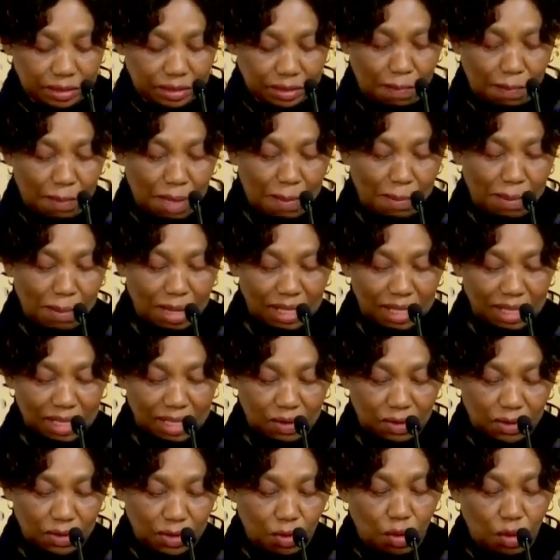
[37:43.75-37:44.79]
members
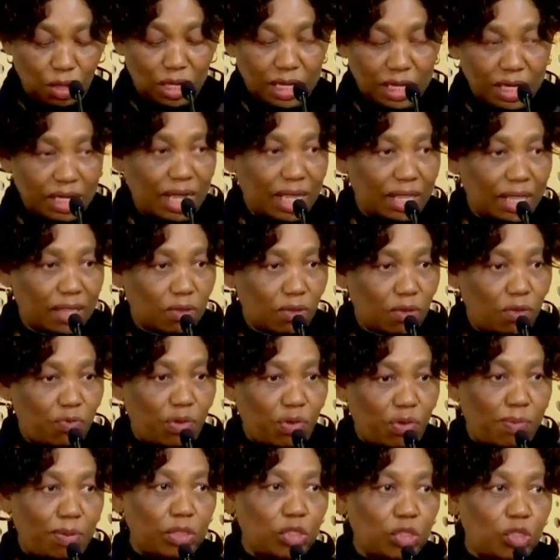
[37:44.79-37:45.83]
or leaders of
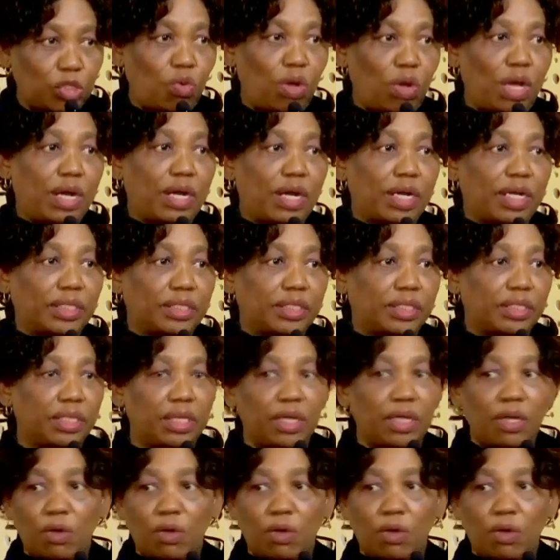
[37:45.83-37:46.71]
about 200